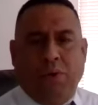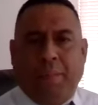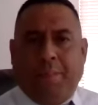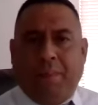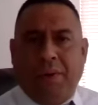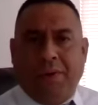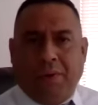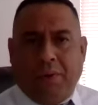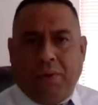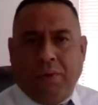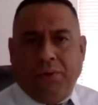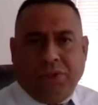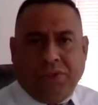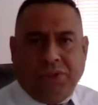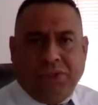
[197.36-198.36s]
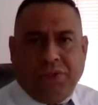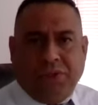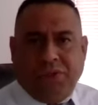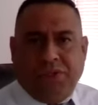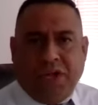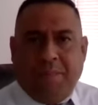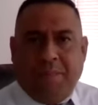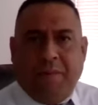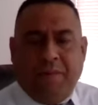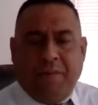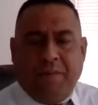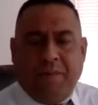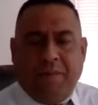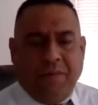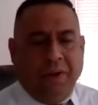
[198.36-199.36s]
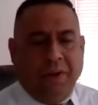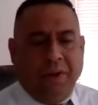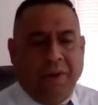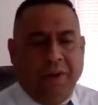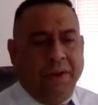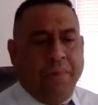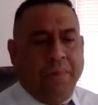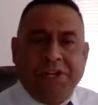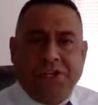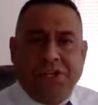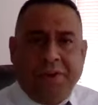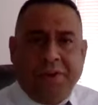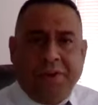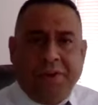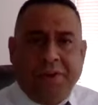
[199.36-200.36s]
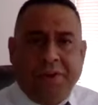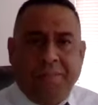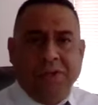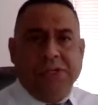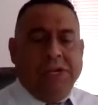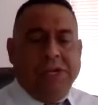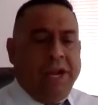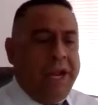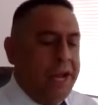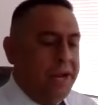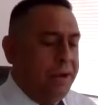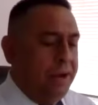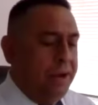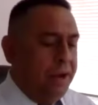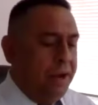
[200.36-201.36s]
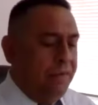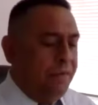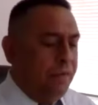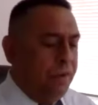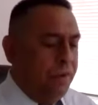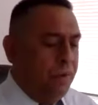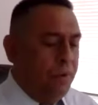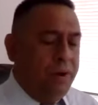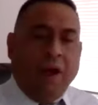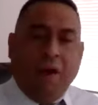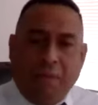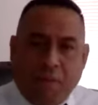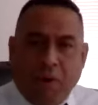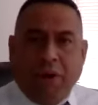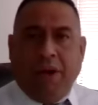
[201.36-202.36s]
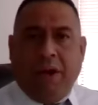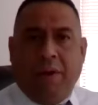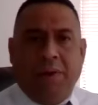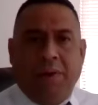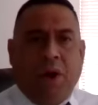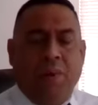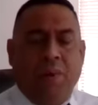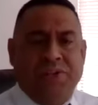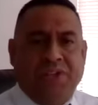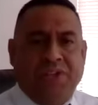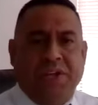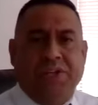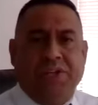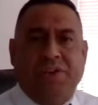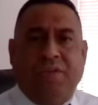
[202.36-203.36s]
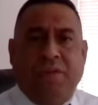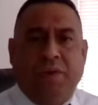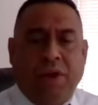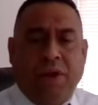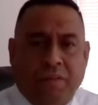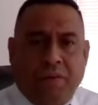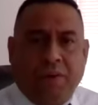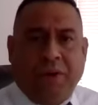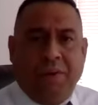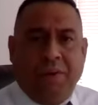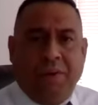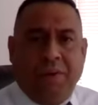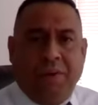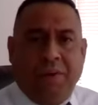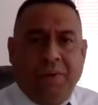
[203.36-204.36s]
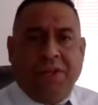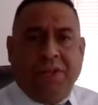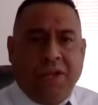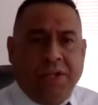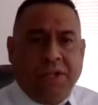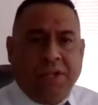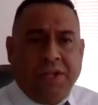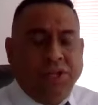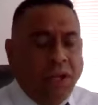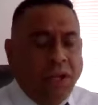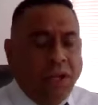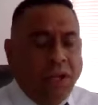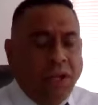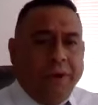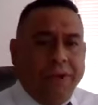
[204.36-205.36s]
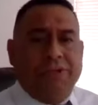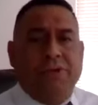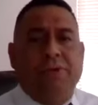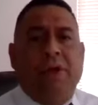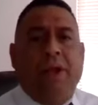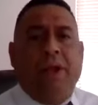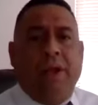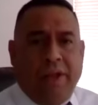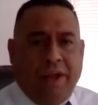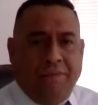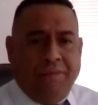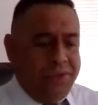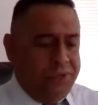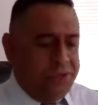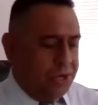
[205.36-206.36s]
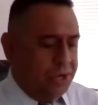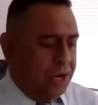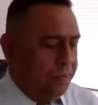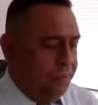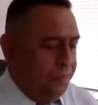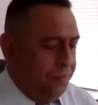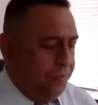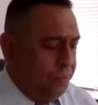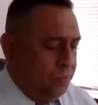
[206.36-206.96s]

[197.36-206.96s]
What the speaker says: older brother, older sister type of relationship. And if you love work, we always say this, if you love working with kids, you're going to love this job.